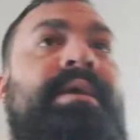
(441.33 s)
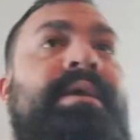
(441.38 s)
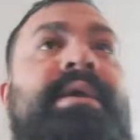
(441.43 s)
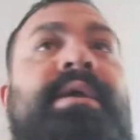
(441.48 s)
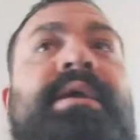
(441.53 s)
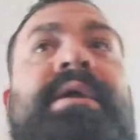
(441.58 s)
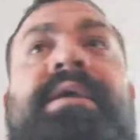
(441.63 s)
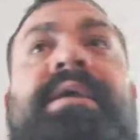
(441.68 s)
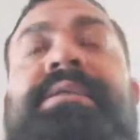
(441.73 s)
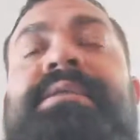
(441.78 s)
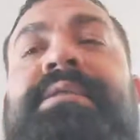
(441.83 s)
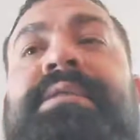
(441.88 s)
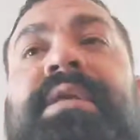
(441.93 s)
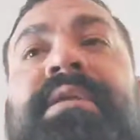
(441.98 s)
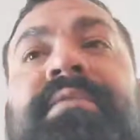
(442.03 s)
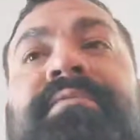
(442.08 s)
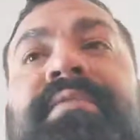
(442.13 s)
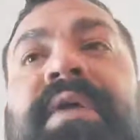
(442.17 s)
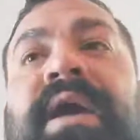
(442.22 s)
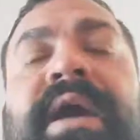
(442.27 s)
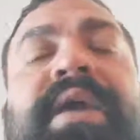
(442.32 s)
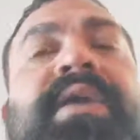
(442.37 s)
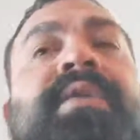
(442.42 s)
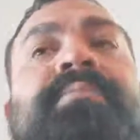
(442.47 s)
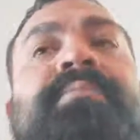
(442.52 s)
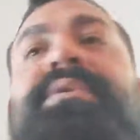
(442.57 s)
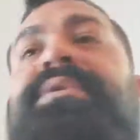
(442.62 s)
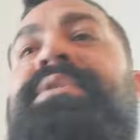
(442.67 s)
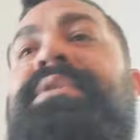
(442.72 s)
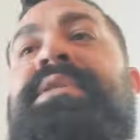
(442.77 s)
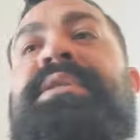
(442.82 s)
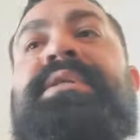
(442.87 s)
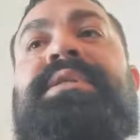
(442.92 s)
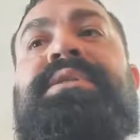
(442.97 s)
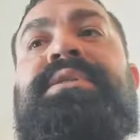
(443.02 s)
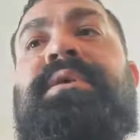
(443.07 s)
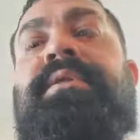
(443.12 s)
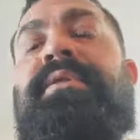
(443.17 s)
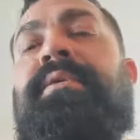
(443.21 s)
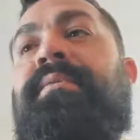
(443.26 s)
instead of a higher
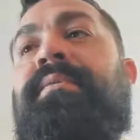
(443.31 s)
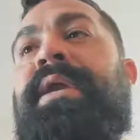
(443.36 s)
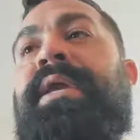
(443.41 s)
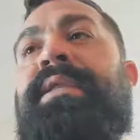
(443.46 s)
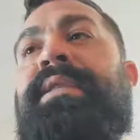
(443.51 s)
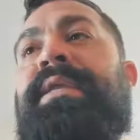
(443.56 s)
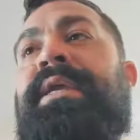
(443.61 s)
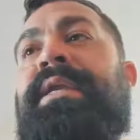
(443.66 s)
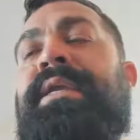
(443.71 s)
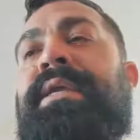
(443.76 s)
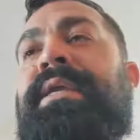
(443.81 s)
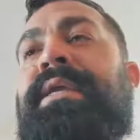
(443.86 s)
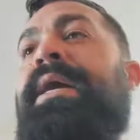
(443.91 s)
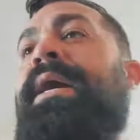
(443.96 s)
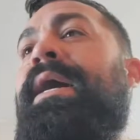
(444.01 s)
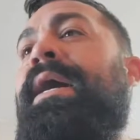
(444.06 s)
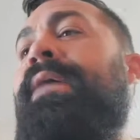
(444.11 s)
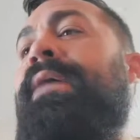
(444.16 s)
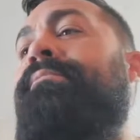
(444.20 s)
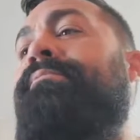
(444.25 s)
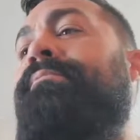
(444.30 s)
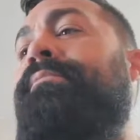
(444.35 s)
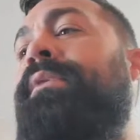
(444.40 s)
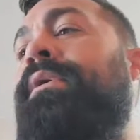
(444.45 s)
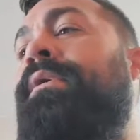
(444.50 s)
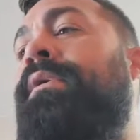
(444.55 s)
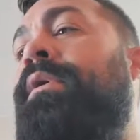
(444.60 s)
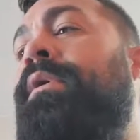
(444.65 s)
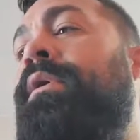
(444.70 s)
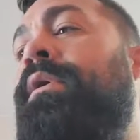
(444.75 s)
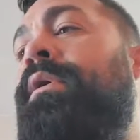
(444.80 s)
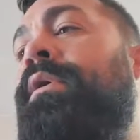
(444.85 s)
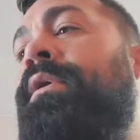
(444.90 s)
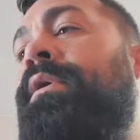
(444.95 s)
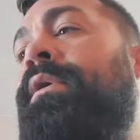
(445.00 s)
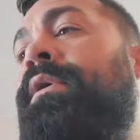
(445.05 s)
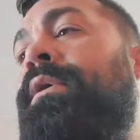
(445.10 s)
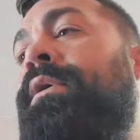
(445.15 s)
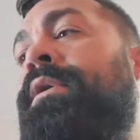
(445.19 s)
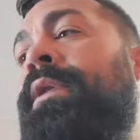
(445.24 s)
percentage on the rate that he got.
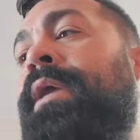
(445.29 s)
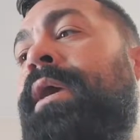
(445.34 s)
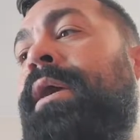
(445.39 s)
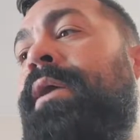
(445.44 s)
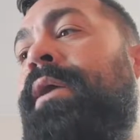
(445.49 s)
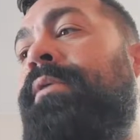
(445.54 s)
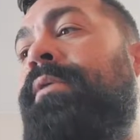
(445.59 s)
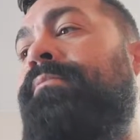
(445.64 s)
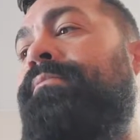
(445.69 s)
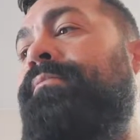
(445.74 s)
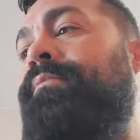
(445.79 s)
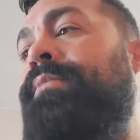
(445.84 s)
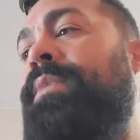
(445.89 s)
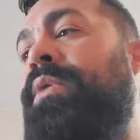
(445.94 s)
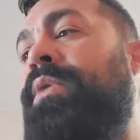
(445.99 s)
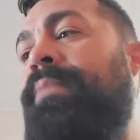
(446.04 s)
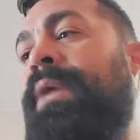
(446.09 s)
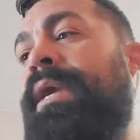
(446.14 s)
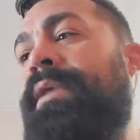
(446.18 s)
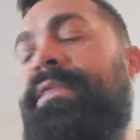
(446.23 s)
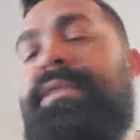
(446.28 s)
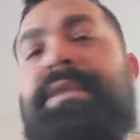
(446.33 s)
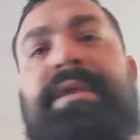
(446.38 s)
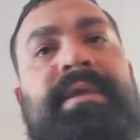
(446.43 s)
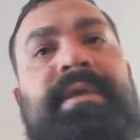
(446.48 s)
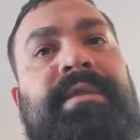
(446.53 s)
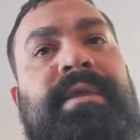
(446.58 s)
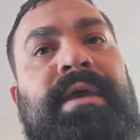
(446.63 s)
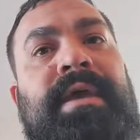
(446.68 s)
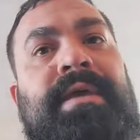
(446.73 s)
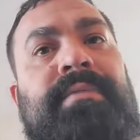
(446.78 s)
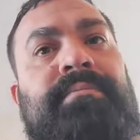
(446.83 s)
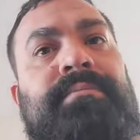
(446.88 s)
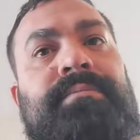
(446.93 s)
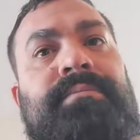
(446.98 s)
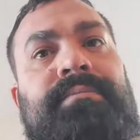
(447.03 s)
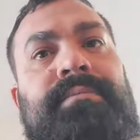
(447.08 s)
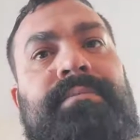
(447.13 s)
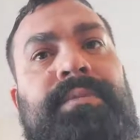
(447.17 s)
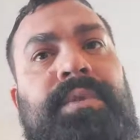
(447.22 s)
Now, you might think that
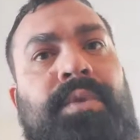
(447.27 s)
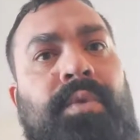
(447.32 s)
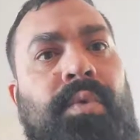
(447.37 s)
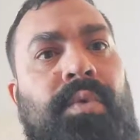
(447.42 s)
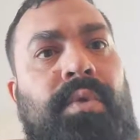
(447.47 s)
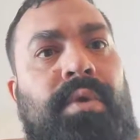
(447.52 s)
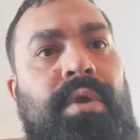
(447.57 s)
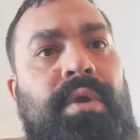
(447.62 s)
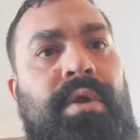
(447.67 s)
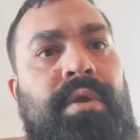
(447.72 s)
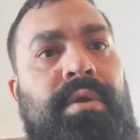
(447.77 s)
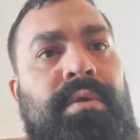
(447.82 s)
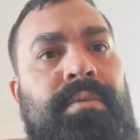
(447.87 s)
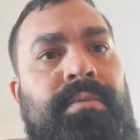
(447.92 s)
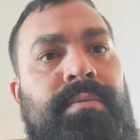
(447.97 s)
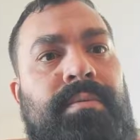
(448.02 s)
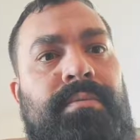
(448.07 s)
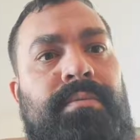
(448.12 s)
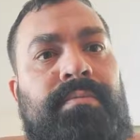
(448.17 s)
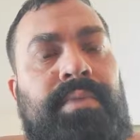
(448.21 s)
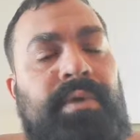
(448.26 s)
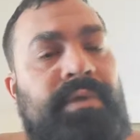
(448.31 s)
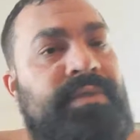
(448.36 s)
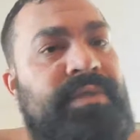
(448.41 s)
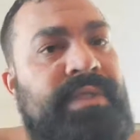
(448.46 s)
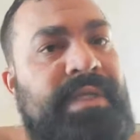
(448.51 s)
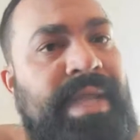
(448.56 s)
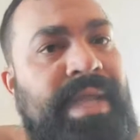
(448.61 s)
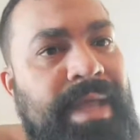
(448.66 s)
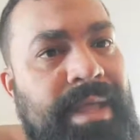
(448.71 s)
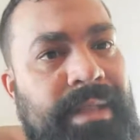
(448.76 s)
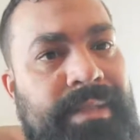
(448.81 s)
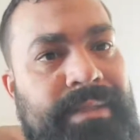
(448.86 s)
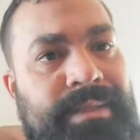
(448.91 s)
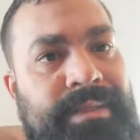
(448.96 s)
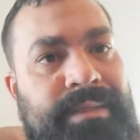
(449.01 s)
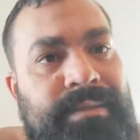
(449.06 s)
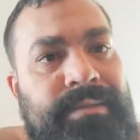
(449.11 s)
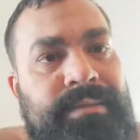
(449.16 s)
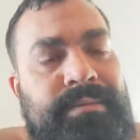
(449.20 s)
your
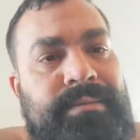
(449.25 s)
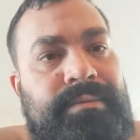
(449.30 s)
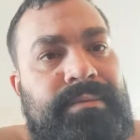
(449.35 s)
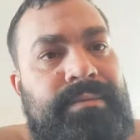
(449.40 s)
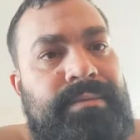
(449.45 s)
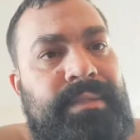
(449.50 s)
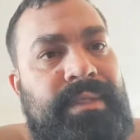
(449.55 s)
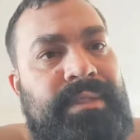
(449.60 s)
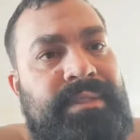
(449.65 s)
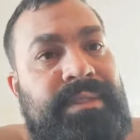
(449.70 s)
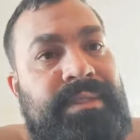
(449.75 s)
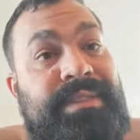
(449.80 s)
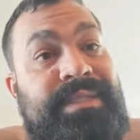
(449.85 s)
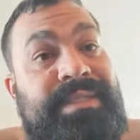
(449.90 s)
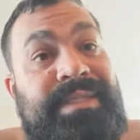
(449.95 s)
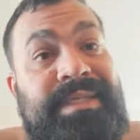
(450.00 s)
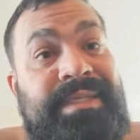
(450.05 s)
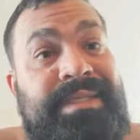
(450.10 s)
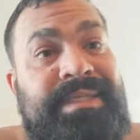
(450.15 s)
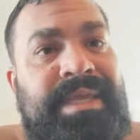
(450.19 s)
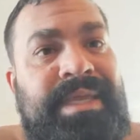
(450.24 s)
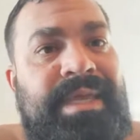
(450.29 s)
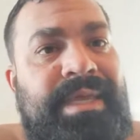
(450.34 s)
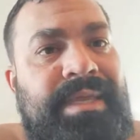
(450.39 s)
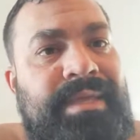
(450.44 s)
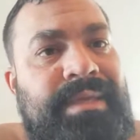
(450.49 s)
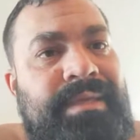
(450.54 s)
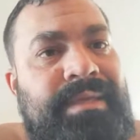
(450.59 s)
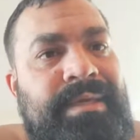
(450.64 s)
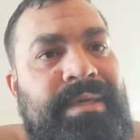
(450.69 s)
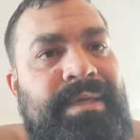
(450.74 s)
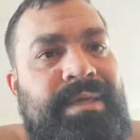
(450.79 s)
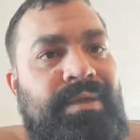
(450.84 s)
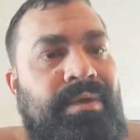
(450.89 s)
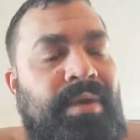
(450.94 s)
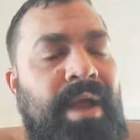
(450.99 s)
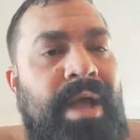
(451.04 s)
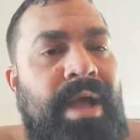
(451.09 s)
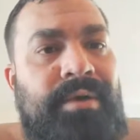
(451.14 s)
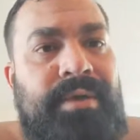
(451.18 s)
personality doesn't dictate
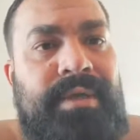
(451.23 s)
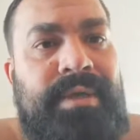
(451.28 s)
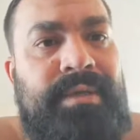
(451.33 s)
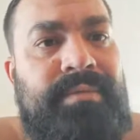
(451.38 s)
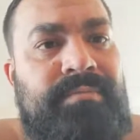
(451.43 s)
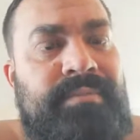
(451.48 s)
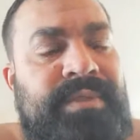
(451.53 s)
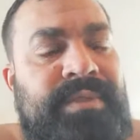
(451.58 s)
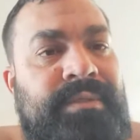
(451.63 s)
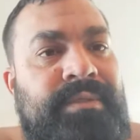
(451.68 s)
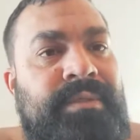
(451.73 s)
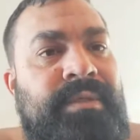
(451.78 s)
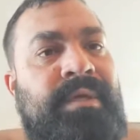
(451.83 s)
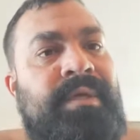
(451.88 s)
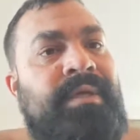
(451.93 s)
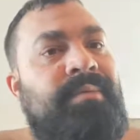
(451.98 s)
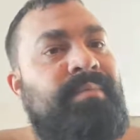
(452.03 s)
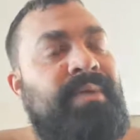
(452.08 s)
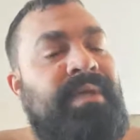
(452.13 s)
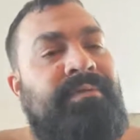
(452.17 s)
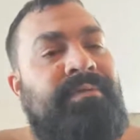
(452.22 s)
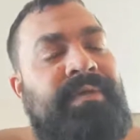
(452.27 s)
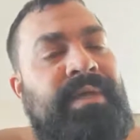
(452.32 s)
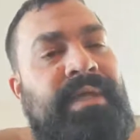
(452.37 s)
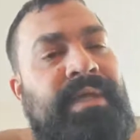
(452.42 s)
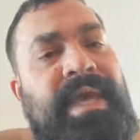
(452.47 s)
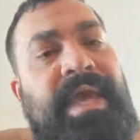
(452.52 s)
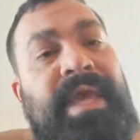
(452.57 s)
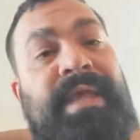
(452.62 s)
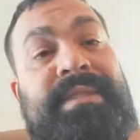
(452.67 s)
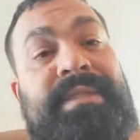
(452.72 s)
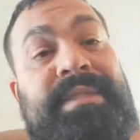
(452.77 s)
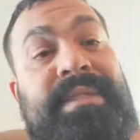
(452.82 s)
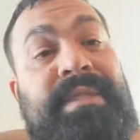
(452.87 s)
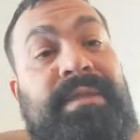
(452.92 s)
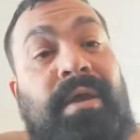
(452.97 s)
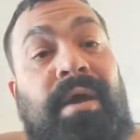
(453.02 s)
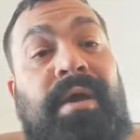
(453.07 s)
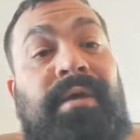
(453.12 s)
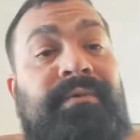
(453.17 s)
your outcomes, but if he had
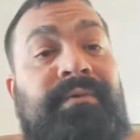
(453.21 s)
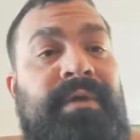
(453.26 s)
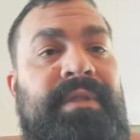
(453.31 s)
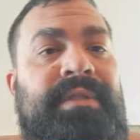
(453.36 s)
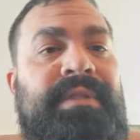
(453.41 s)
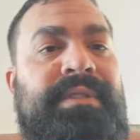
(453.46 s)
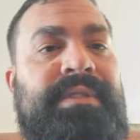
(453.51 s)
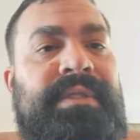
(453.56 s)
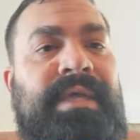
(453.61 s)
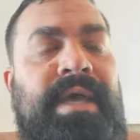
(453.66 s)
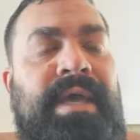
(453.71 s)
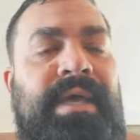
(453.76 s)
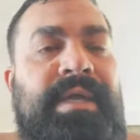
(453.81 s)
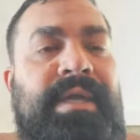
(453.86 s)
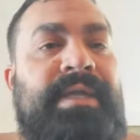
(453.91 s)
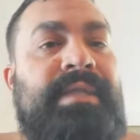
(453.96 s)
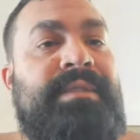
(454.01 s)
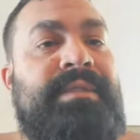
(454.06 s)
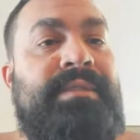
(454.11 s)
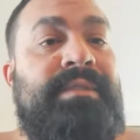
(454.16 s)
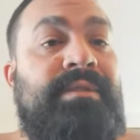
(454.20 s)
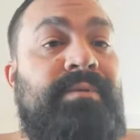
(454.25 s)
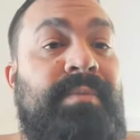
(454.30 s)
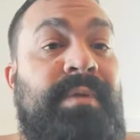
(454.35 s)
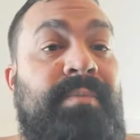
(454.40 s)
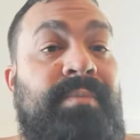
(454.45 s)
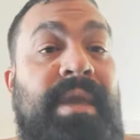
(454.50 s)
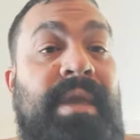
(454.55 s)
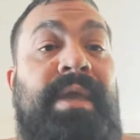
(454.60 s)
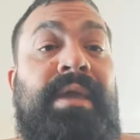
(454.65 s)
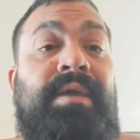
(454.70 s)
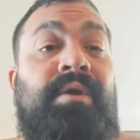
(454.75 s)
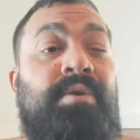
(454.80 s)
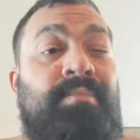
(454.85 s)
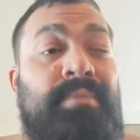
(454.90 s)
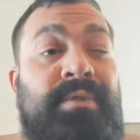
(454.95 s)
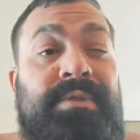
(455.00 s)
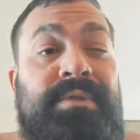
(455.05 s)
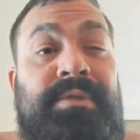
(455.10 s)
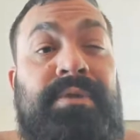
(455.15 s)
teed off on this guy, he'd still be paying
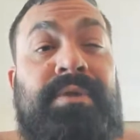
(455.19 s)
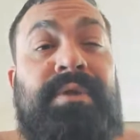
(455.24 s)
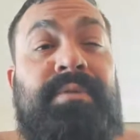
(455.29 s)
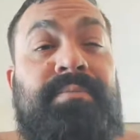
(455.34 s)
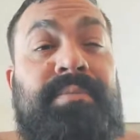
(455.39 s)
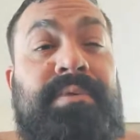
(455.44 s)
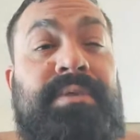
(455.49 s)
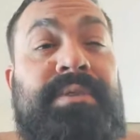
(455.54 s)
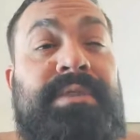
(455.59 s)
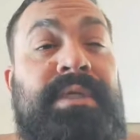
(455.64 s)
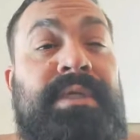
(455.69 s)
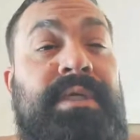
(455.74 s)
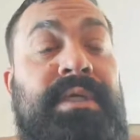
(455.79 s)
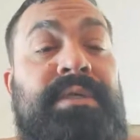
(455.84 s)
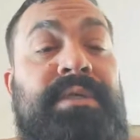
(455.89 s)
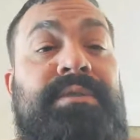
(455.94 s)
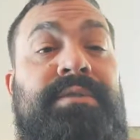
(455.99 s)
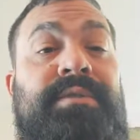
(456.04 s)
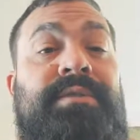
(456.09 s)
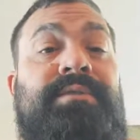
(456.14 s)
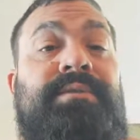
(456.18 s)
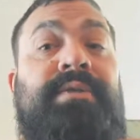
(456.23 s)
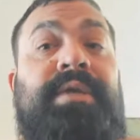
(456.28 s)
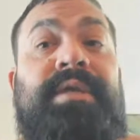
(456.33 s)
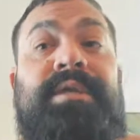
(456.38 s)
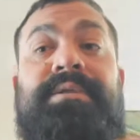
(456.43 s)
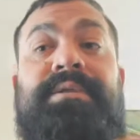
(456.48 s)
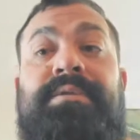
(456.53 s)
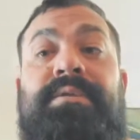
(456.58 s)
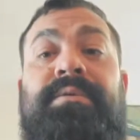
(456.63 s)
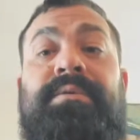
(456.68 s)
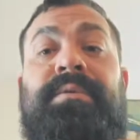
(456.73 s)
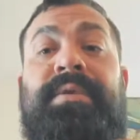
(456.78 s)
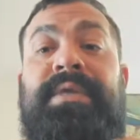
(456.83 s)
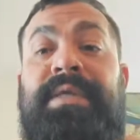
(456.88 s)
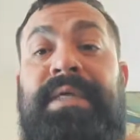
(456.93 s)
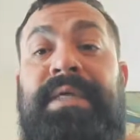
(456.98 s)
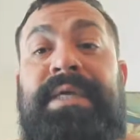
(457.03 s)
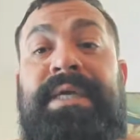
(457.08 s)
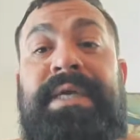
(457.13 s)
almost 30% interest rate. So
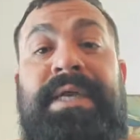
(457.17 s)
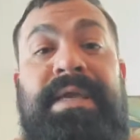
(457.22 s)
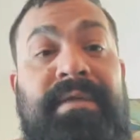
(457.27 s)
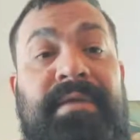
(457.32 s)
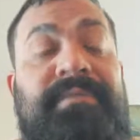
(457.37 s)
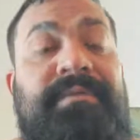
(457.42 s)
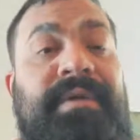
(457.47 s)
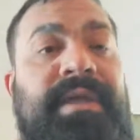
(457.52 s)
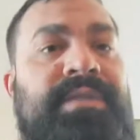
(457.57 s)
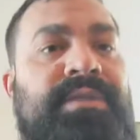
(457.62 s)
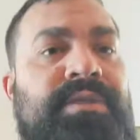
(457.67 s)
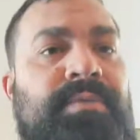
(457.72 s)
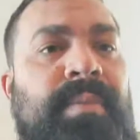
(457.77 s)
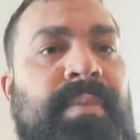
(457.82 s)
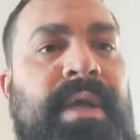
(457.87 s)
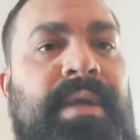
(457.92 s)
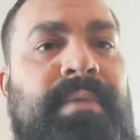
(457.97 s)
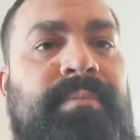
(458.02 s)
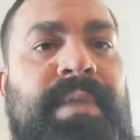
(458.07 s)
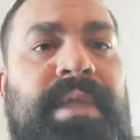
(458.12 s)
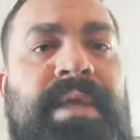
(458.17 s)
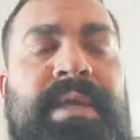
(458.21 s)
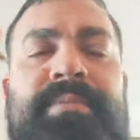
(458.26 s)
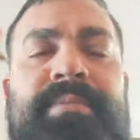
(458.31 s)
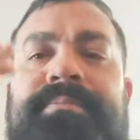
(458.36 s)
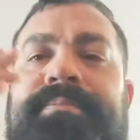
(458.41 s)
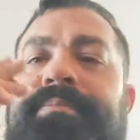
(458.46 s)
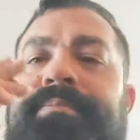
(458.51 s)
it affects your bottom line.